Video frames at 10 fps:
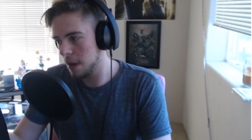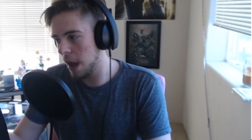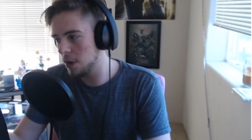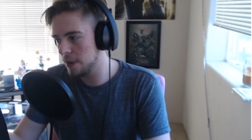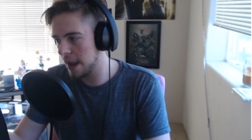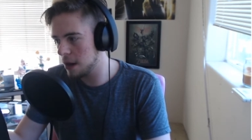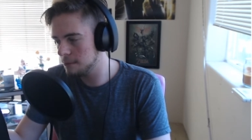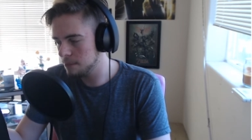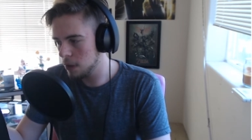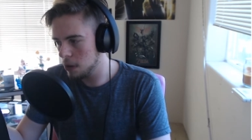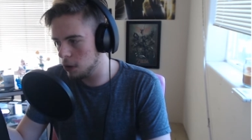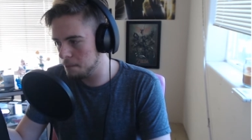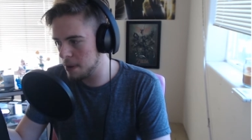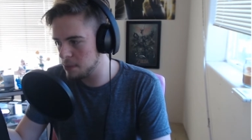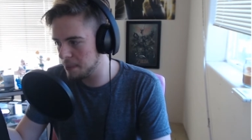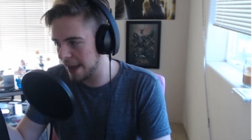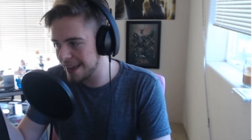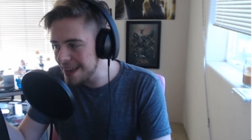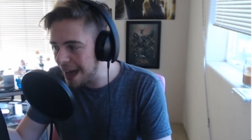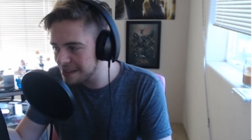I don't care. Or people be like,
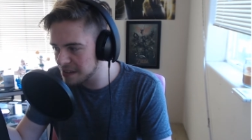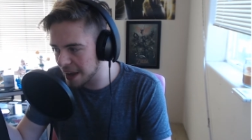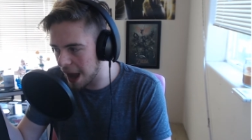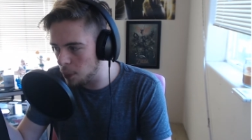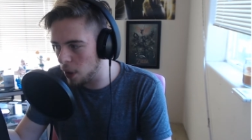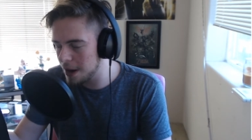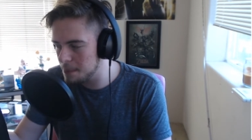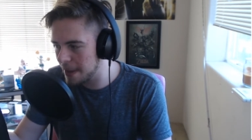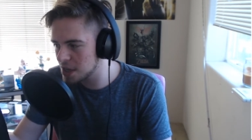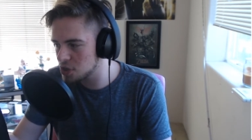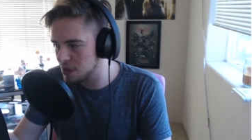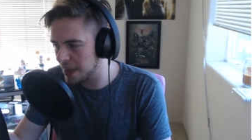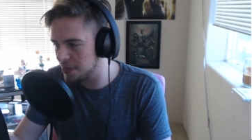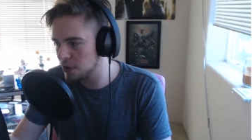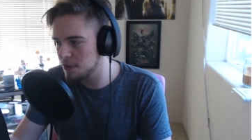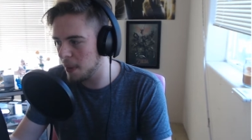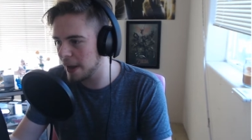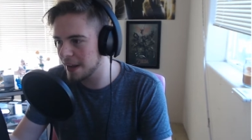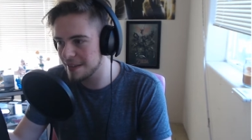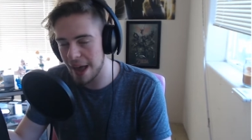yes, like I want to make sure that they're
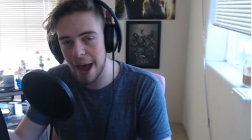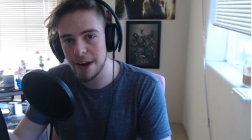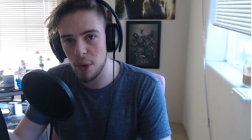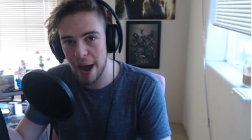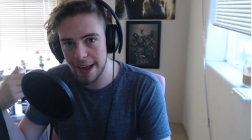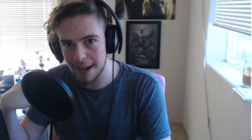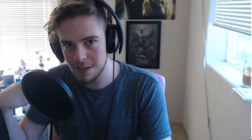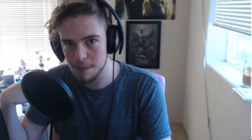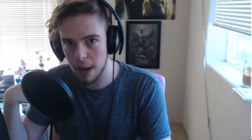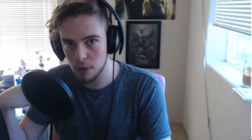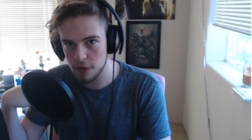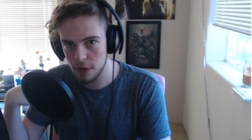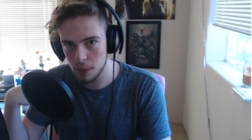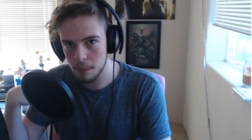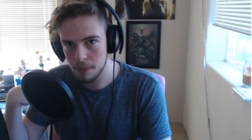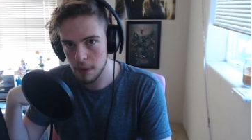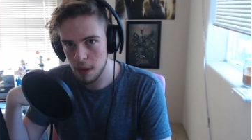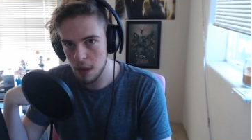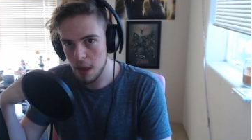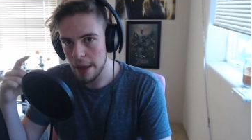smiling because I know I can smile too.
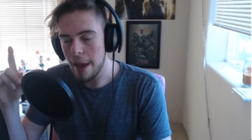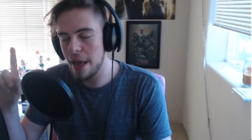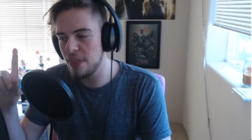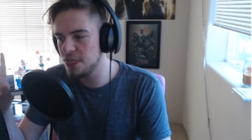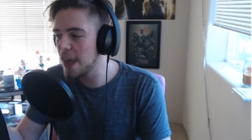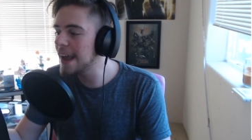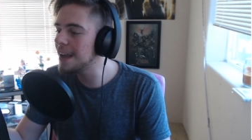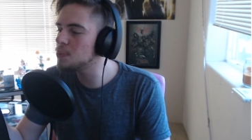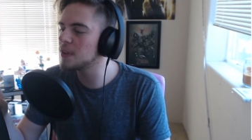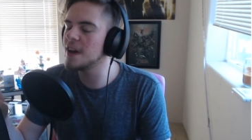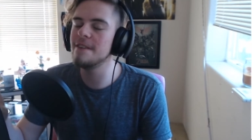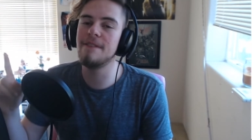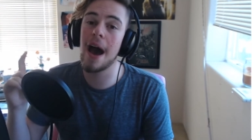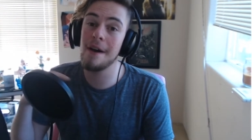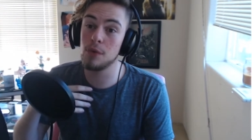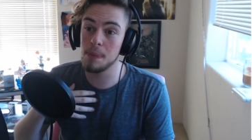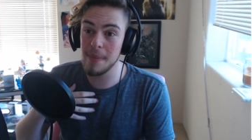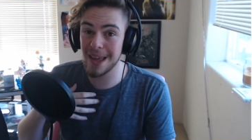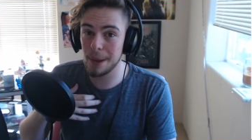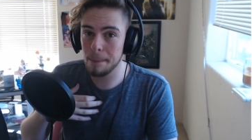And the thing is with good vibes with
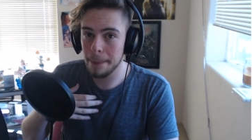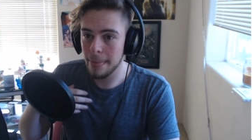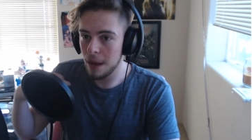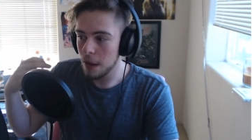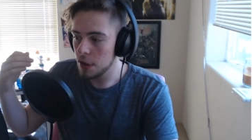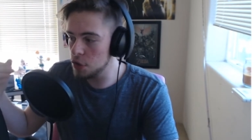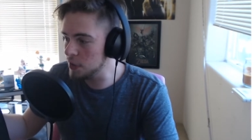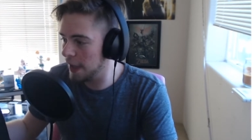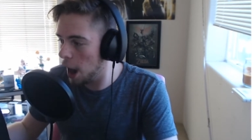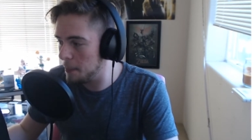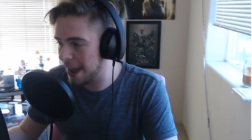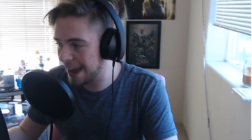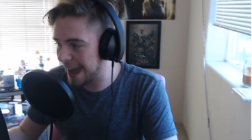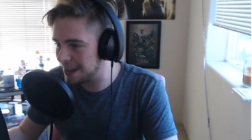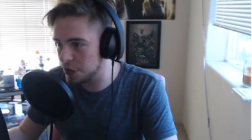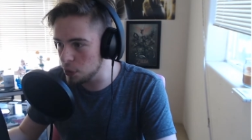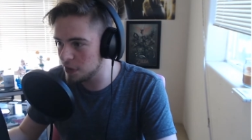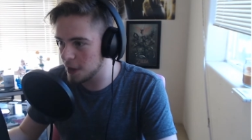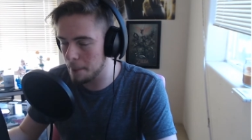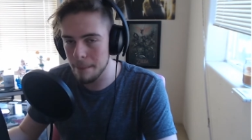me, you tell me I can't do
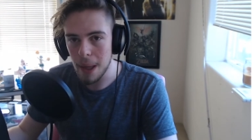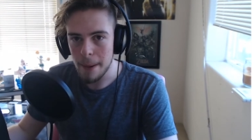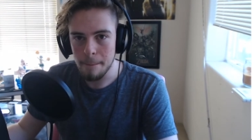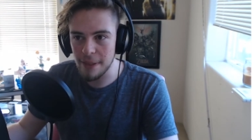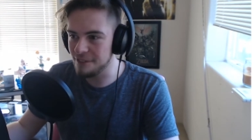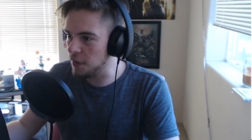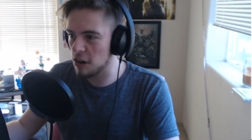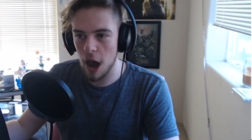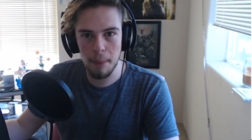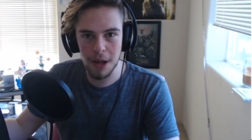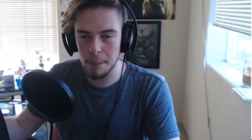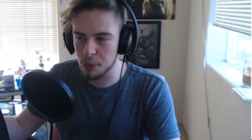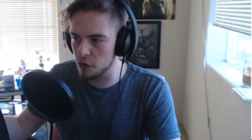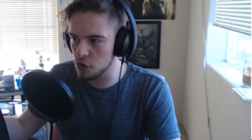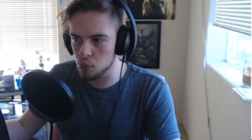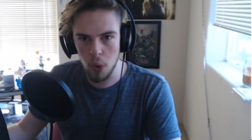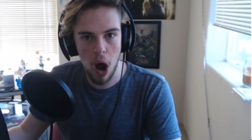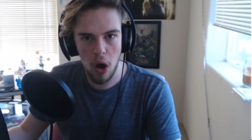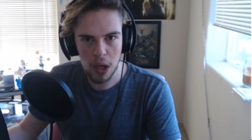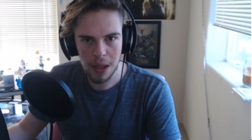something, motherfucker, I'm going to prove you
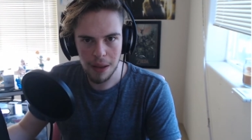wrong.